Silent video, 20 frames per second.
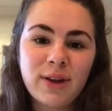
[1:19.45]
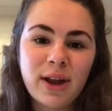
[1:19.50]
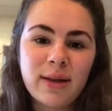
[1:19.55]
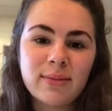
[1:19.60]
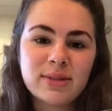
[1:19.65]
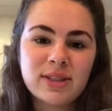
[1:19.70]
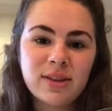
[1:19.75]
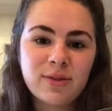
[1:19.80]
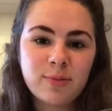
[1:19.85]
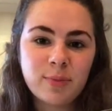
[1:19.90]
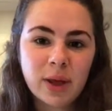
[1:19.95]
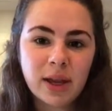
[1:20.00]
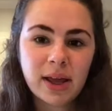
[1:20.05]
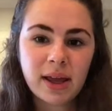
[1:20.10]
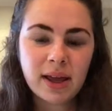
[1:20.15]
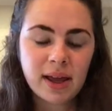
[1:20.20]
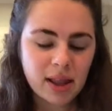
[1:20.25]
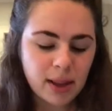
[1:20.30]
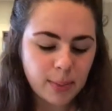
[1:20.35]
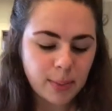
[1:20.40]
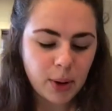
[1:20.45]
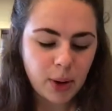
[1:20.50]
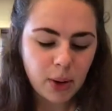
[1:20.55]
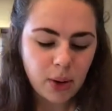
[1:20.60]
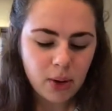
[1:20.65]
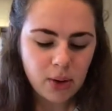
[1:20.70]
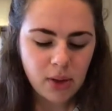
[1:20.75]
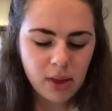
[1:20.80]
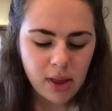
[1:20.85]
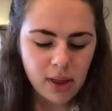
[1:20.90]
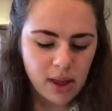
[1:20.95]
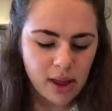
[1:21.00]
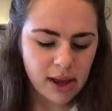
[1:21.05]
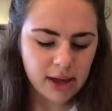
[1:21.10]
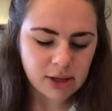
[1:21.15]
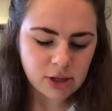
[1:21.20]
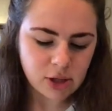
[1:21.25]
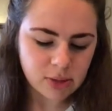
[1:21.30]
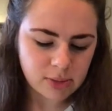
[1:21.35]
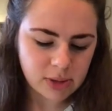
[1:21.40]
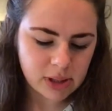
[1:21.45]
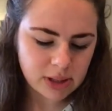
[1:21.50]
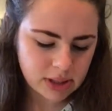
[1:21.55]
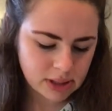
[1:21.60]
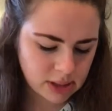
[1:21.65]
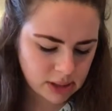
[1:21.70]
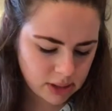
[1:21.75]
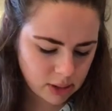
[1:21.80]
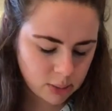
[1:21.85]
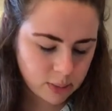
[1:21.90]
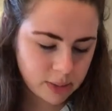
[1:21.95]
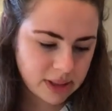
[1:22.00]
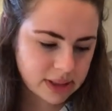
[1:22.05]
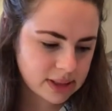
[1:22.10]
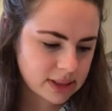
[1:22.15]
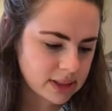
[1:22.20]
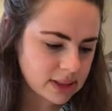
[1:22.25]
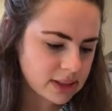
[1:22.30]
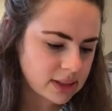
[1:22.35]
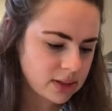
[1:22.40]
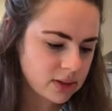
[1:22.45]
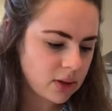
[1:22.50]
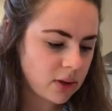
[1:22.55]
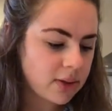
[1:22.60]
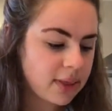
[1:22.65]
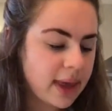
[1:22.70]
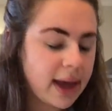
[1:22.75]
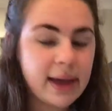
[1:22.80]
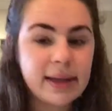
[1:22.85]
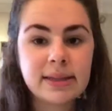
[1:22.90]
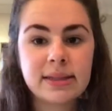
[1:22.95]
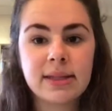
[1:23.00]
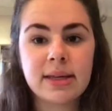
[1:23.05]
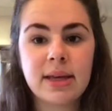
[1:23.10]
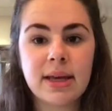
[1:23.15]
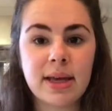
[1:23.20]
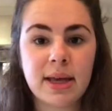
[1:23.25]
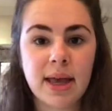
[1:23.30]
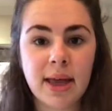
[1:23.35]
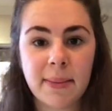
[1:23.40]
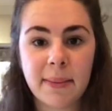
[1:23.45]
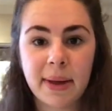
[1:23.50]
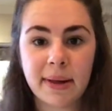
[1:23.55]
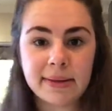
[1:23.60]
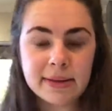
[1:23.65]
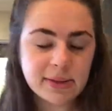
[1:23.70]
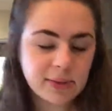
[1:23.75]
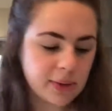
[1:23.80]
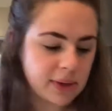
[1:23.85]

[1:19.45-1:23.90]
grams of butter in the bowl. I chopped it into little pieces so that it melts